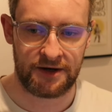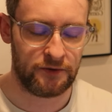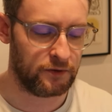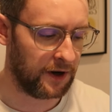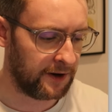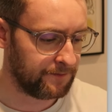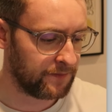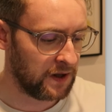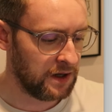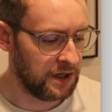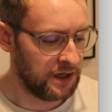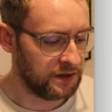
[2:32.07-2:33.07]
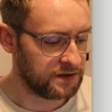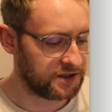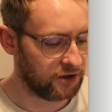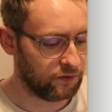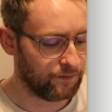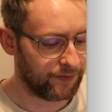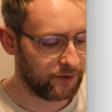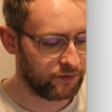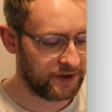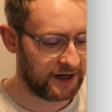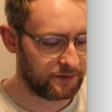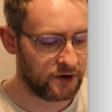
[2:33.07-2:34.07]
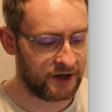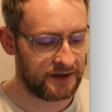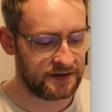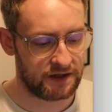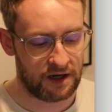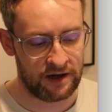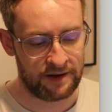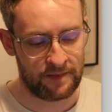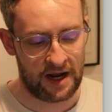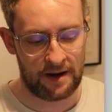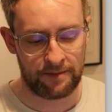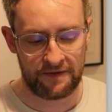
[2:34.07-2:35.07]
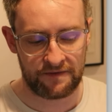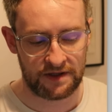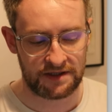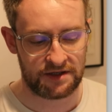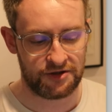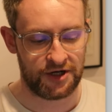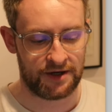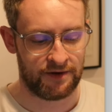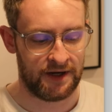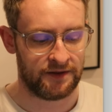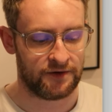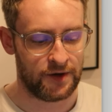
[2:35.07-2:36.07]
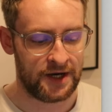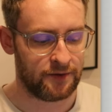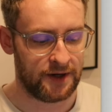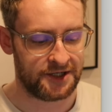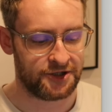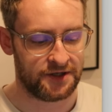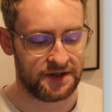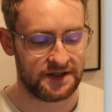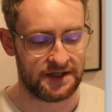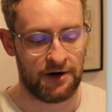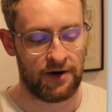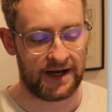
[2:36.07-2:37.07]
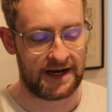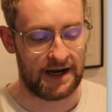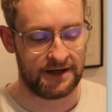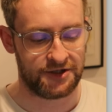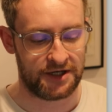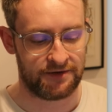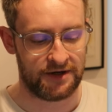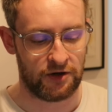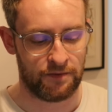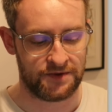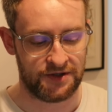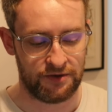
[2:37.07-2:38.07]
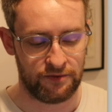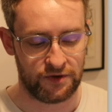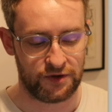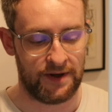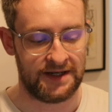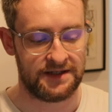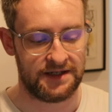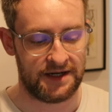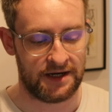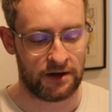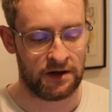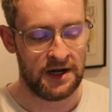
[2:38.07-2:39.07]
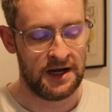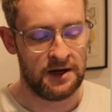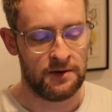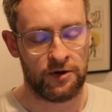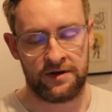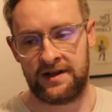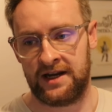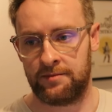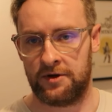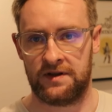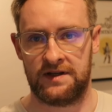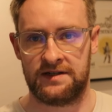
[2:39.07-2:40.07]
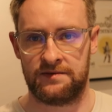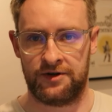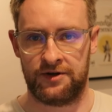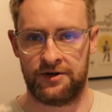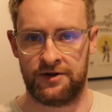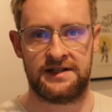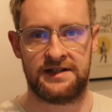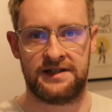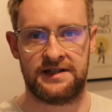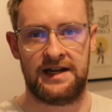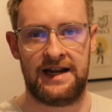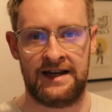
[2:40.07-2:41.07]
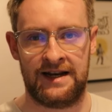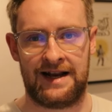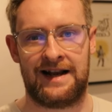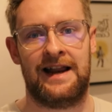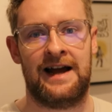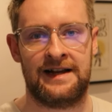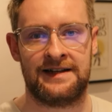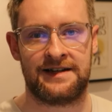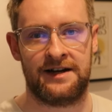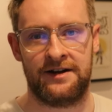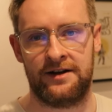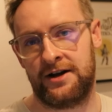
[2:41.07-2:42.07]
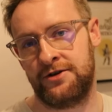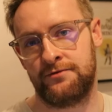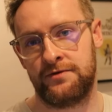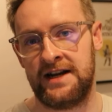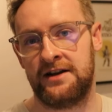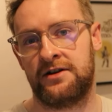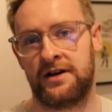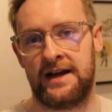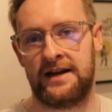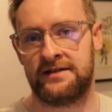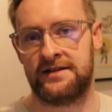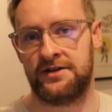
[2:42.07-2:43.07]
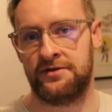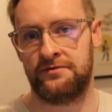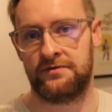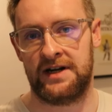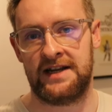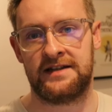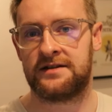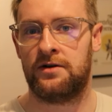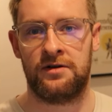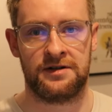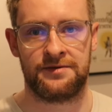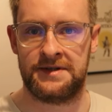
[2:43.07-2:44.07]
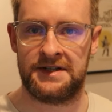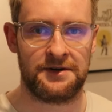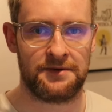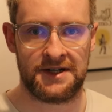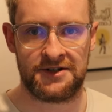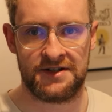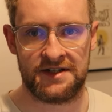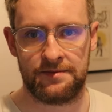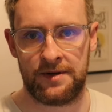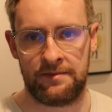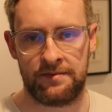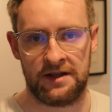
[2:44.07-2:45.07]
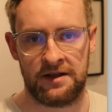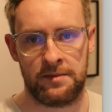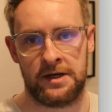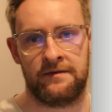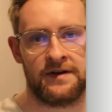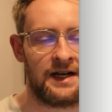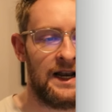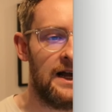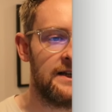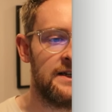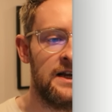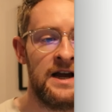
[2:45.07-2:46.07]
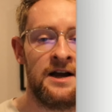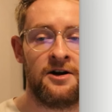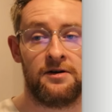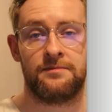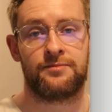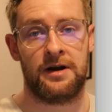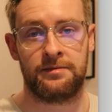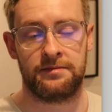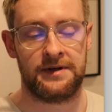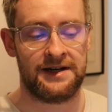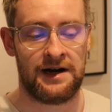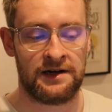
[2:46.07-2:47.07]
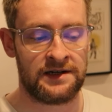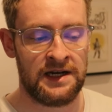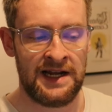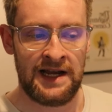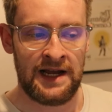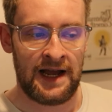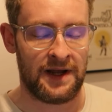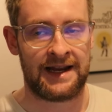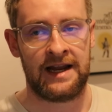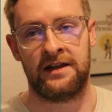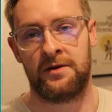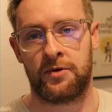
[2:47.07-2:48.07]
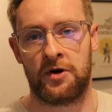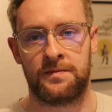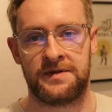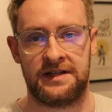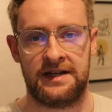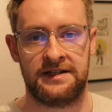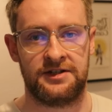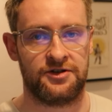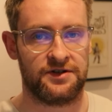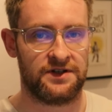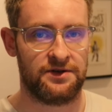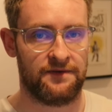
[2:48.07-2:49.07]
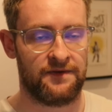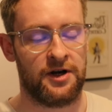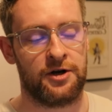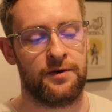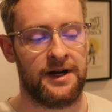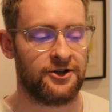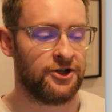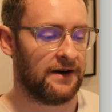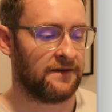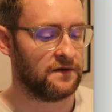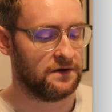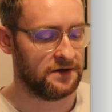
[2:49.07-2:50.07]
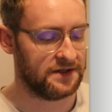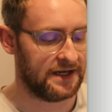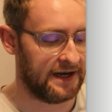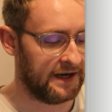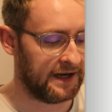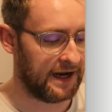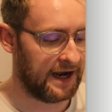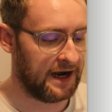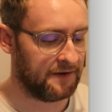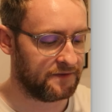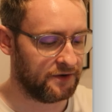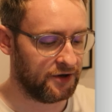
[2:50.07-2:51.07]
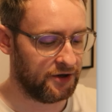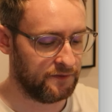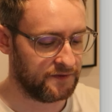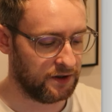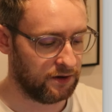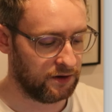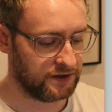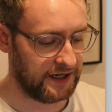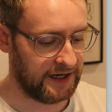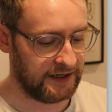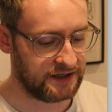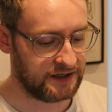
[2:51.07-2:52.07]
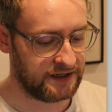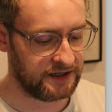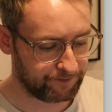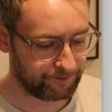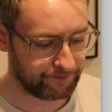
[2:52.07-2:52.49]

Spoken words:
Okay. So with that in mind, I'm happy for this to generate 3 questions. Now, I can generate up to 20 here, but think about this when you're using this in a class. Are you really going to get to release all 20 questions to people in the middle of a class? Probably not. Again, the purpose of these is just to do a very quick check for understanding after you've taught a topic.